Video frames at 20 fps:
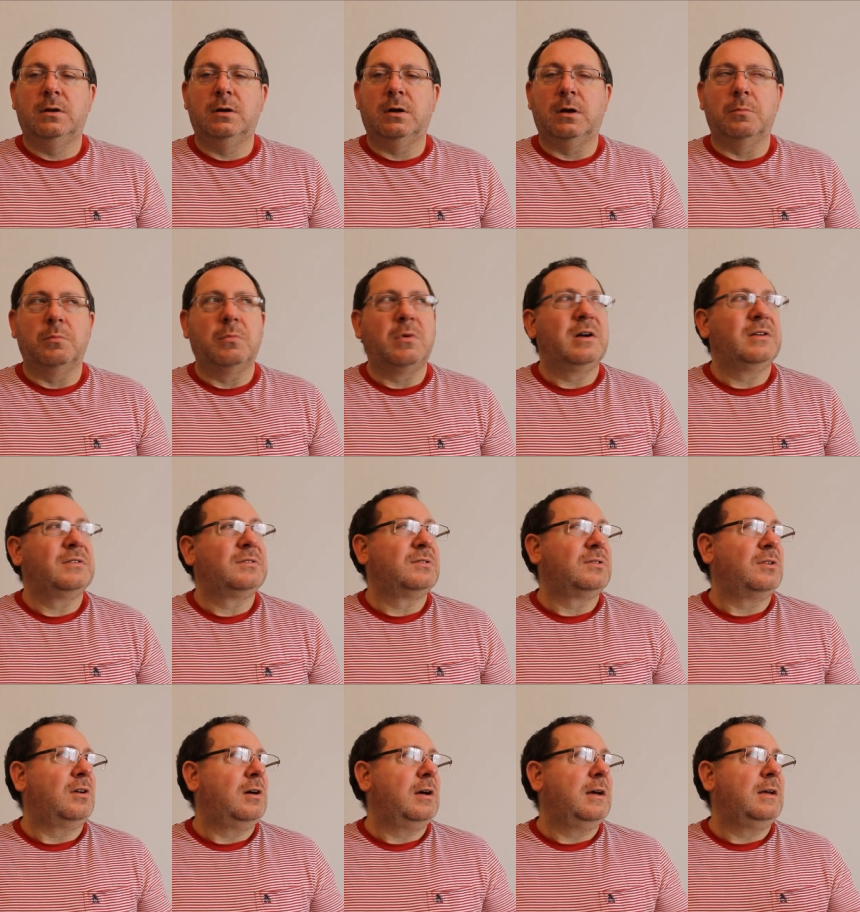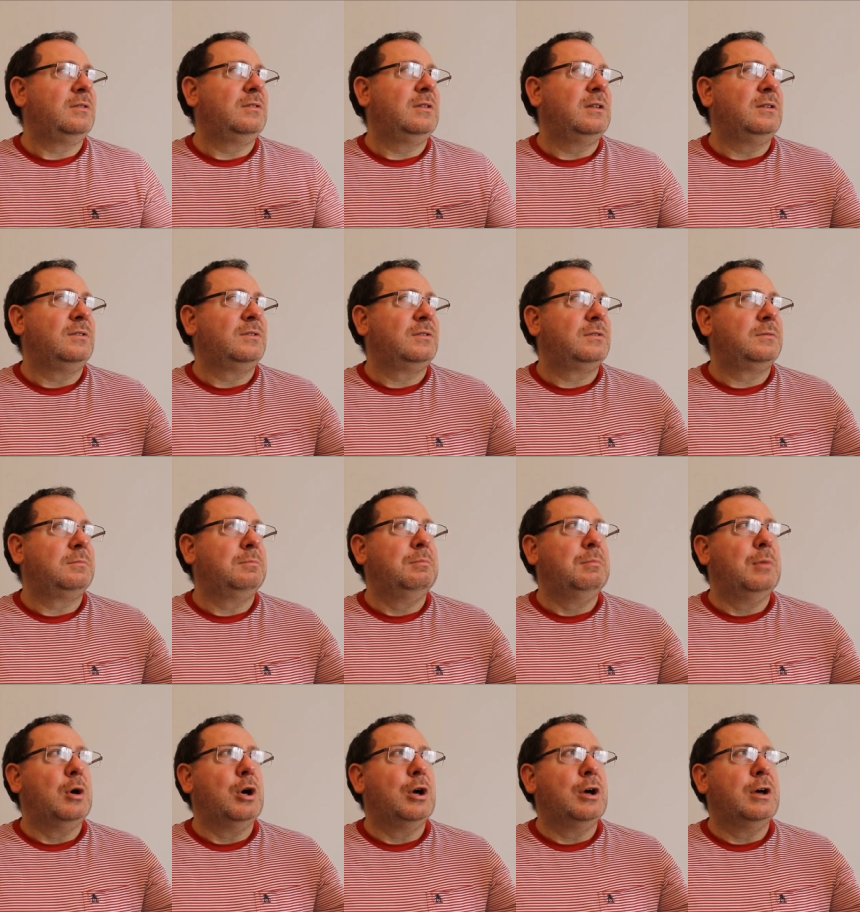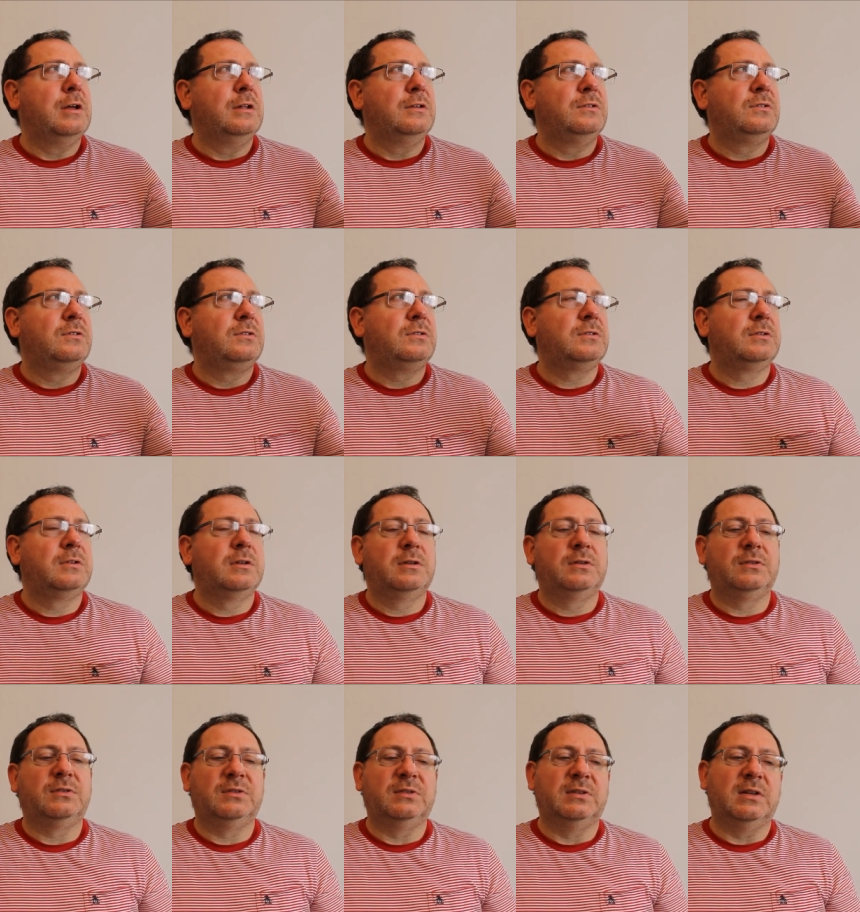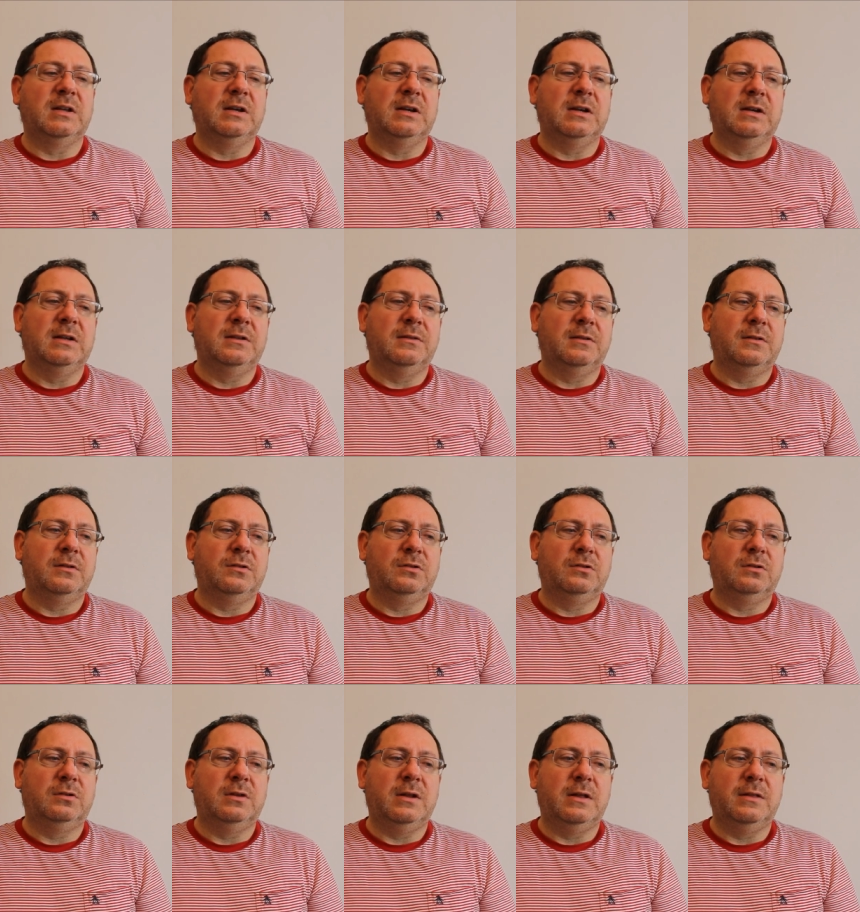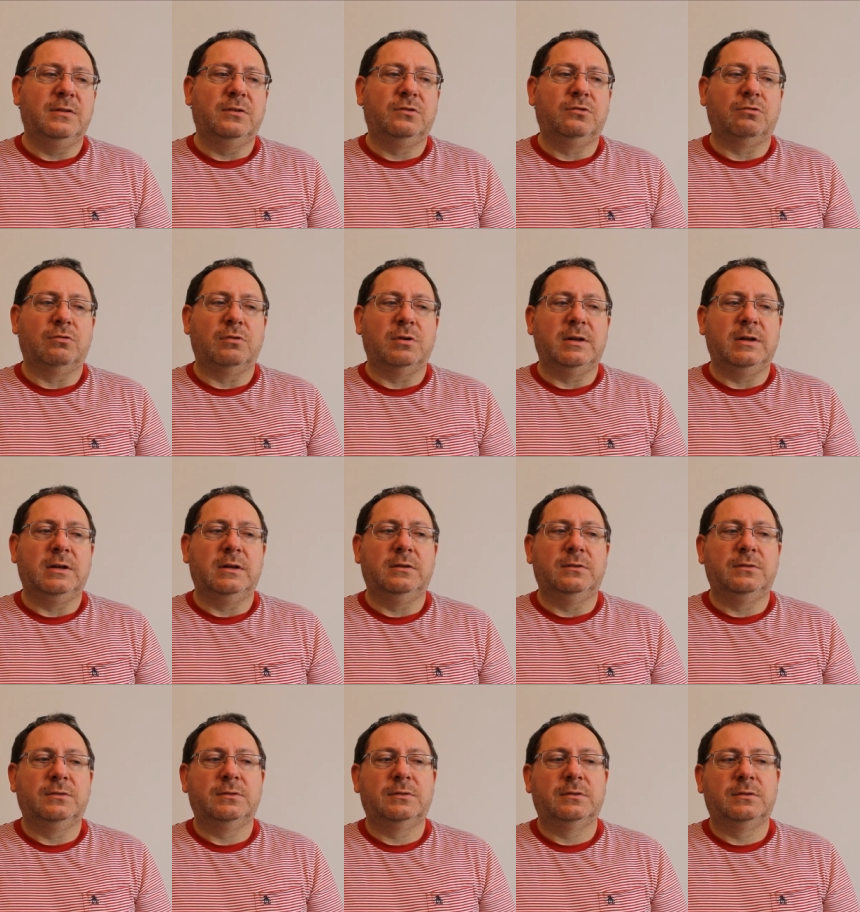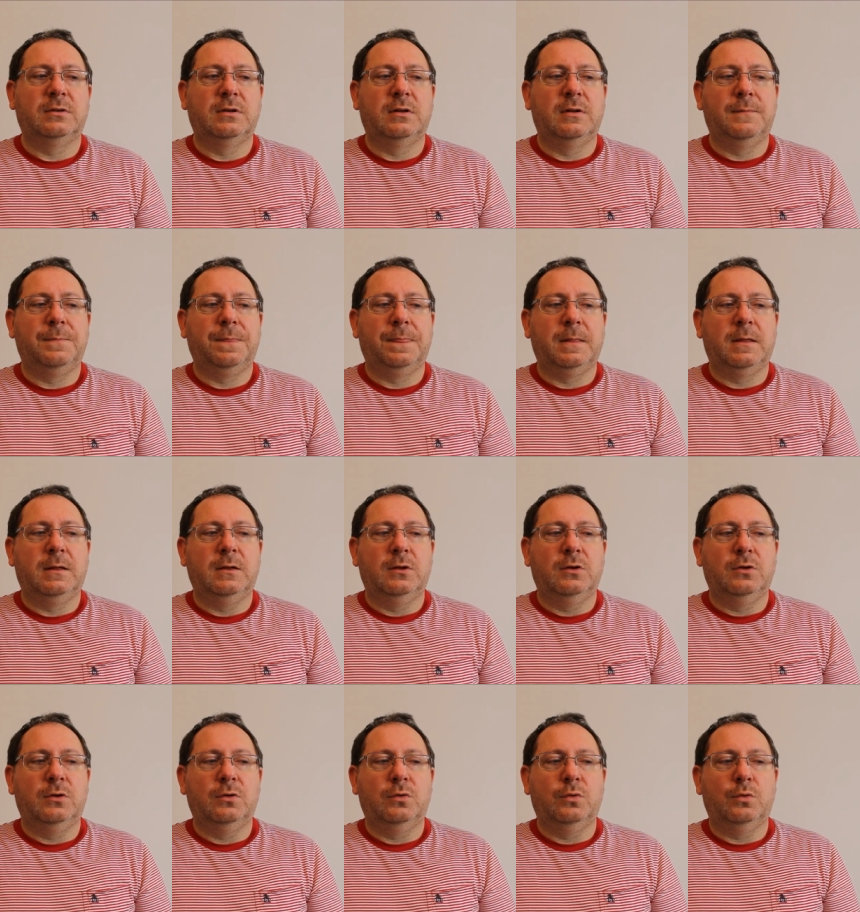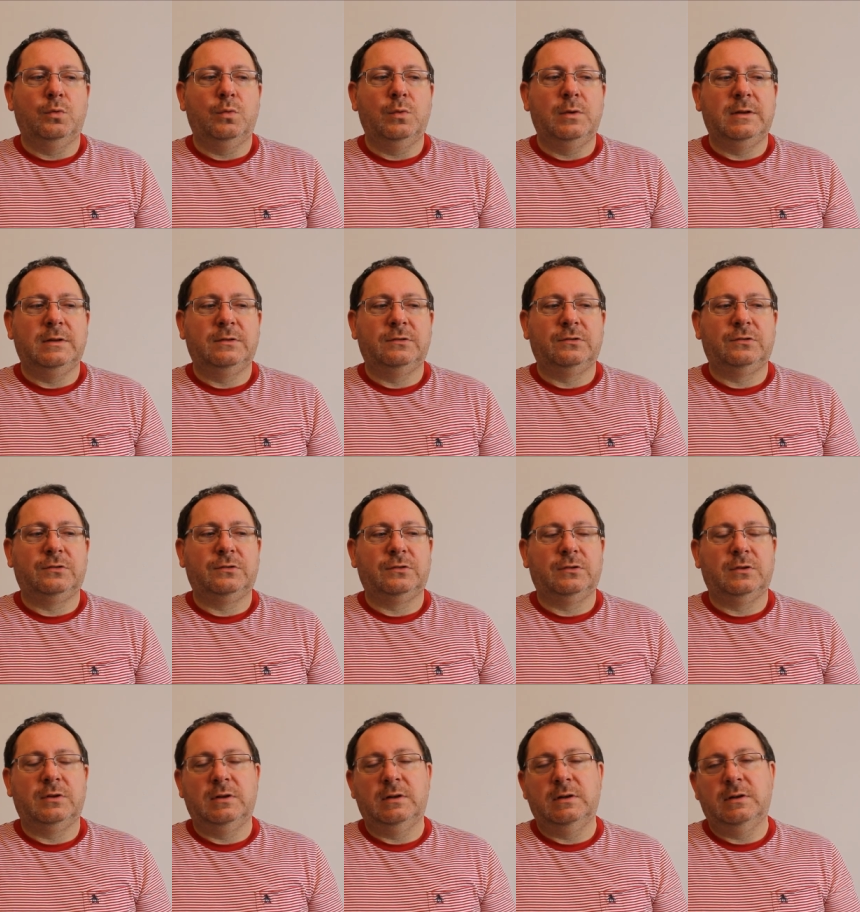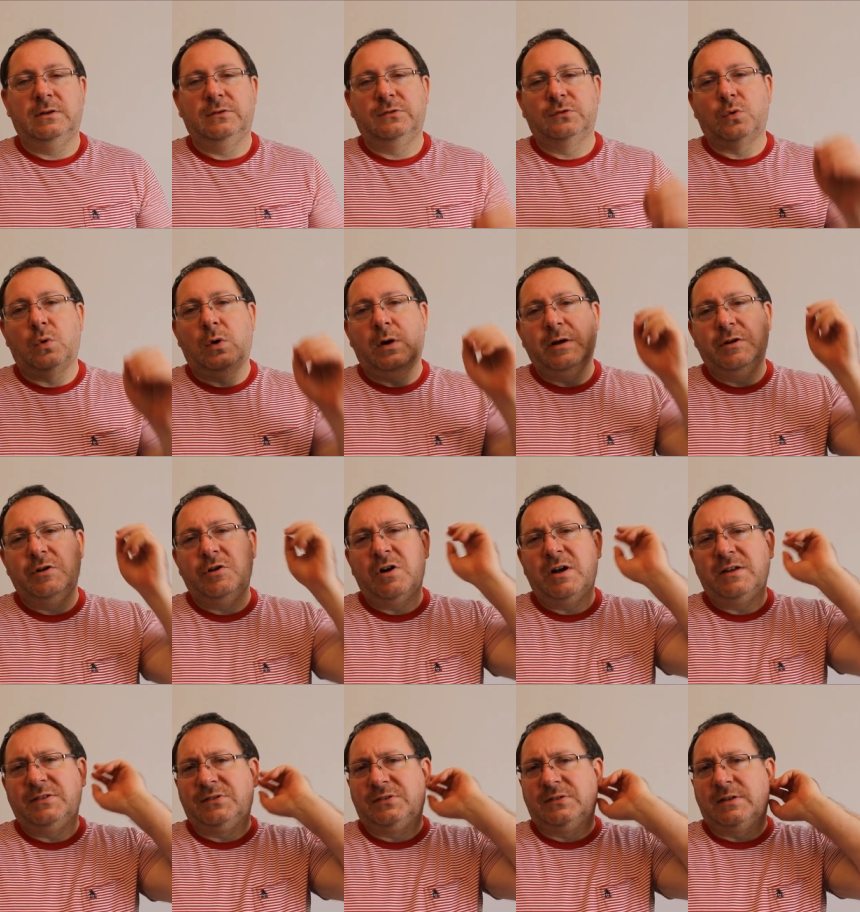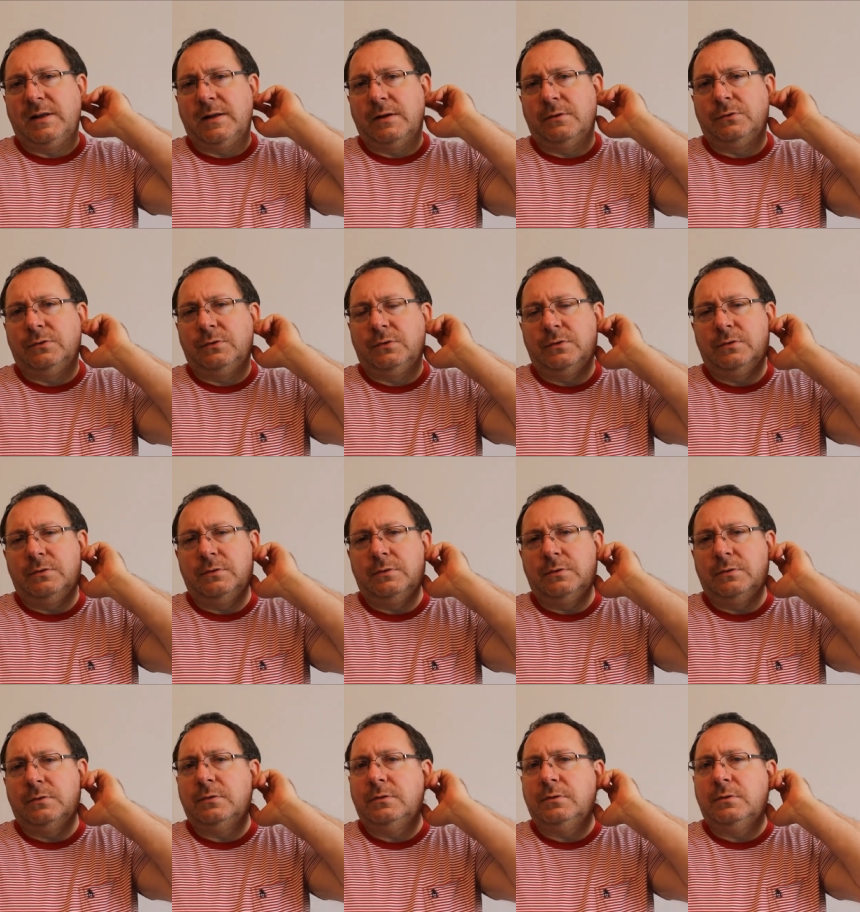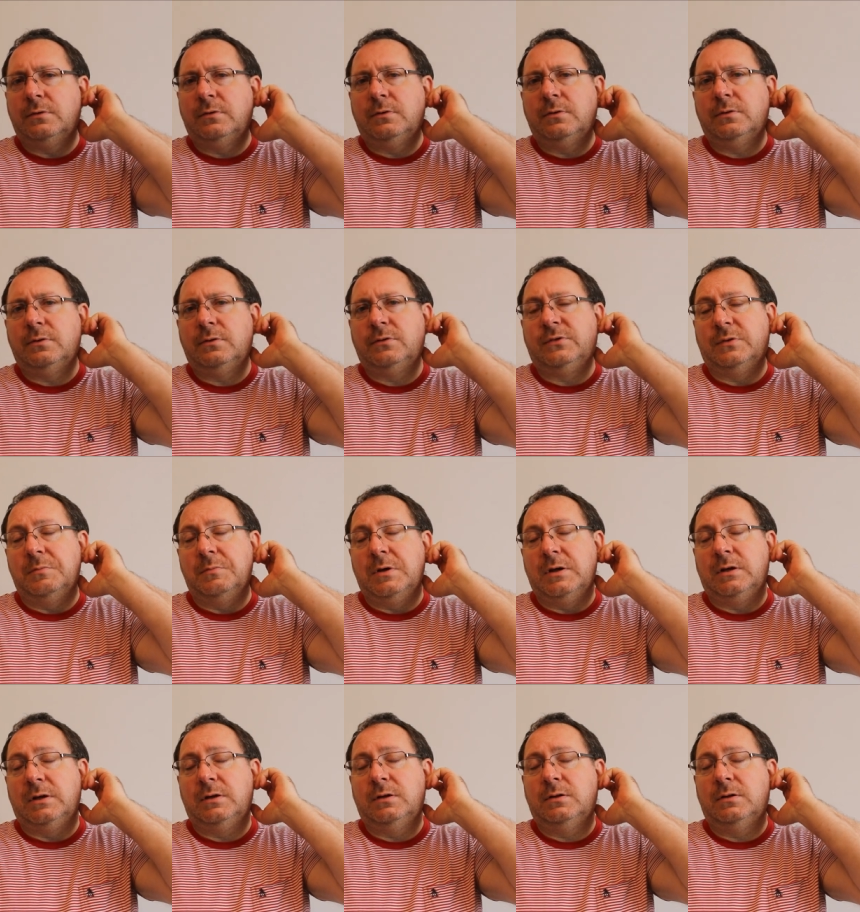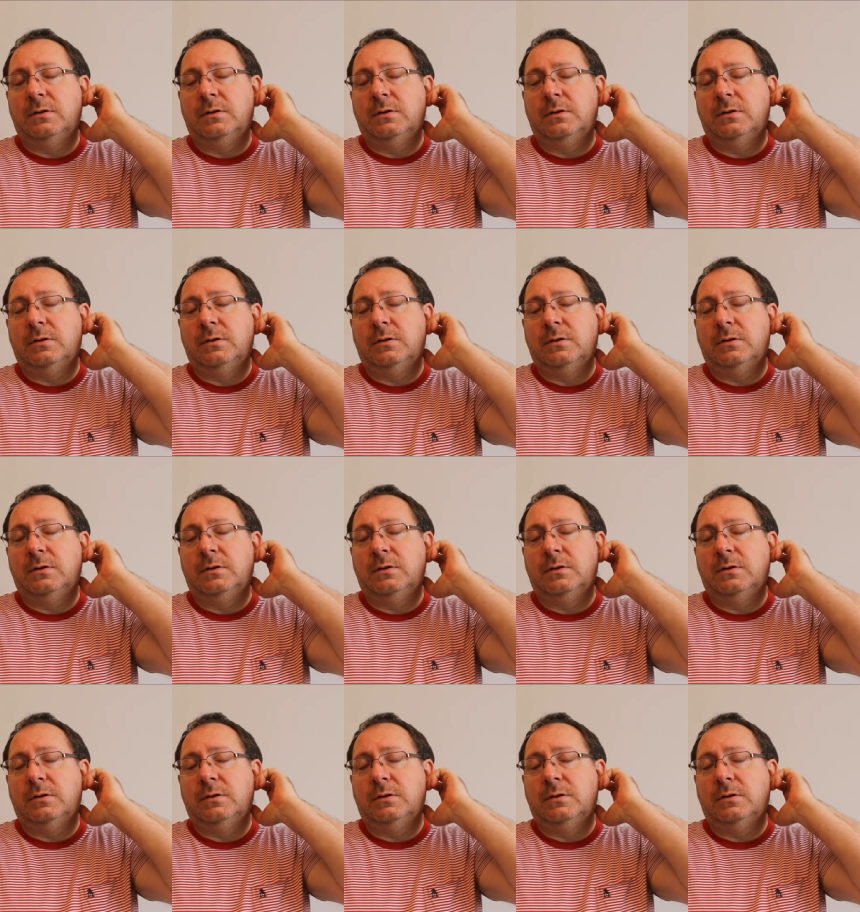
At my side, there's birds singing, in the trees, which is quite a nice sound to me.